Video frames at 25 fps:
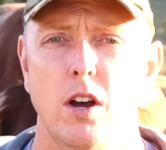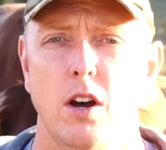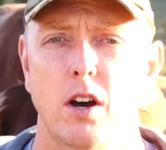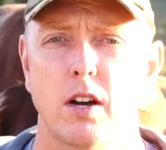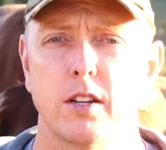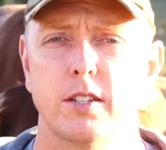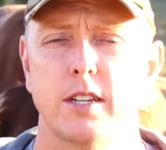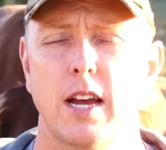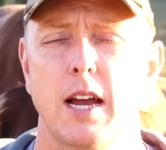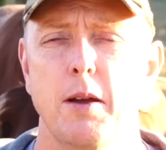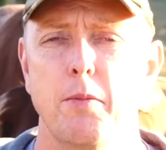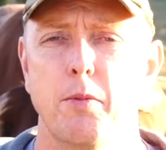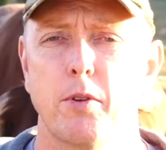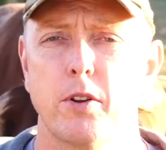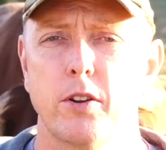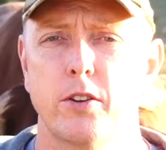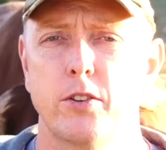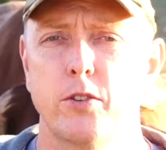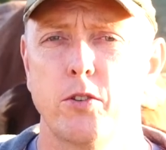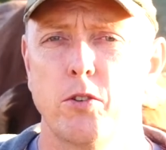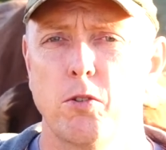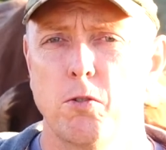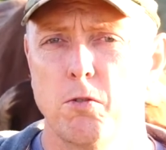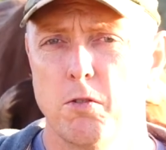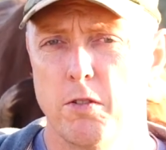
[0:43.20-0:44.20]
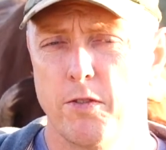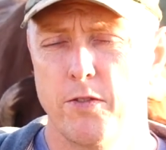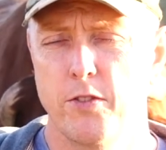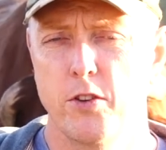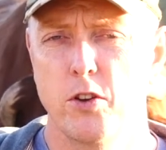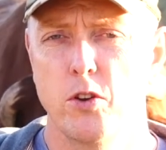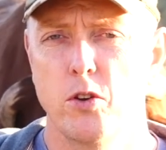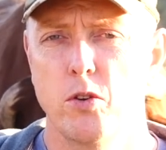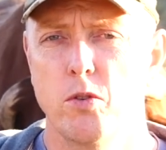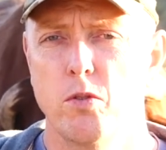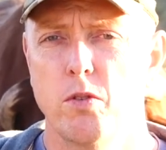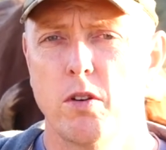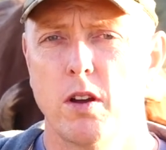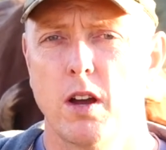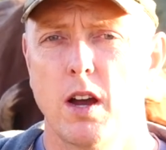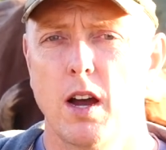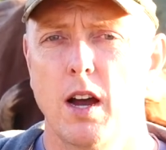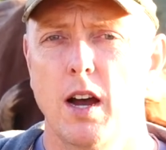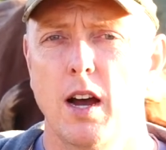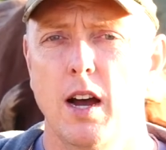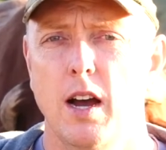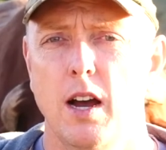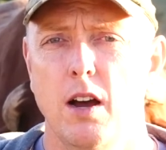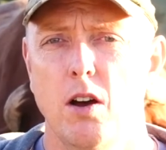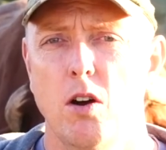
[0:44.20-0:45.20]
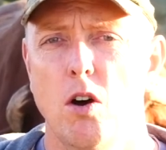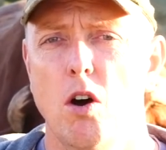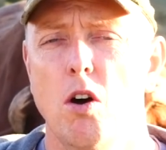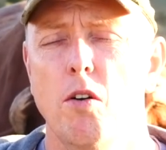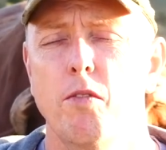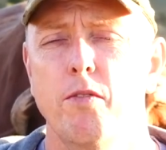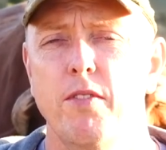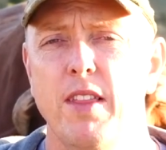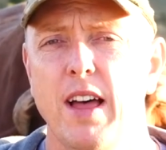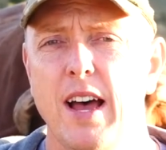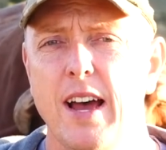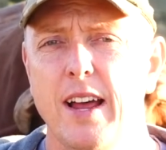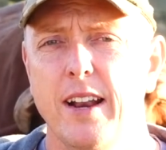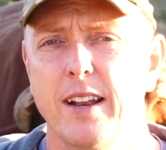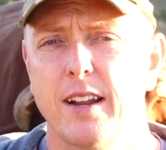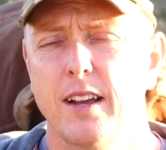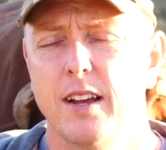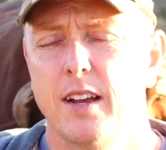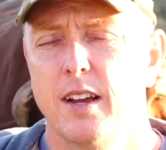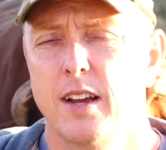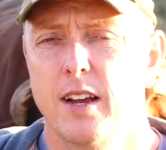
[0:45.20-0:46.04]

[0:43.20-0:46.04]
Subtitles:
I was able to do a review of that.